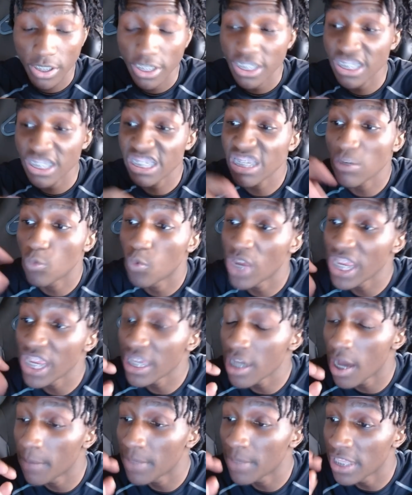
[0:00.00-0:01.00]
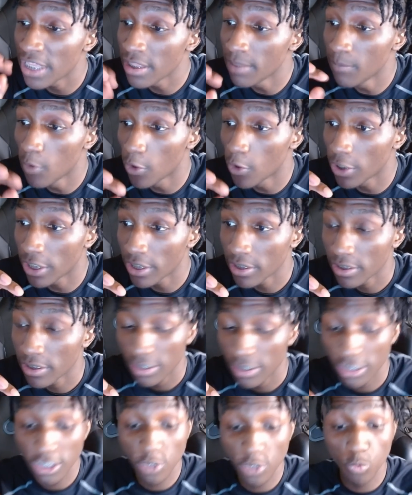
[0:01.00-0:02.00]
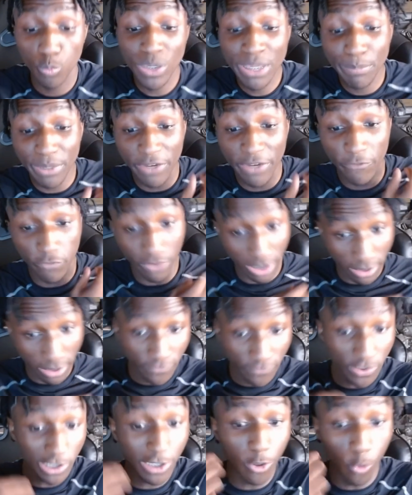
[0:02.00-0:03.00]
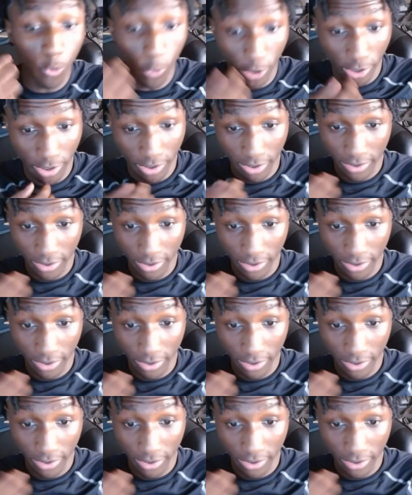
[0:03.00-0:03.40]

She wake up in the morning, sweep in front of the door,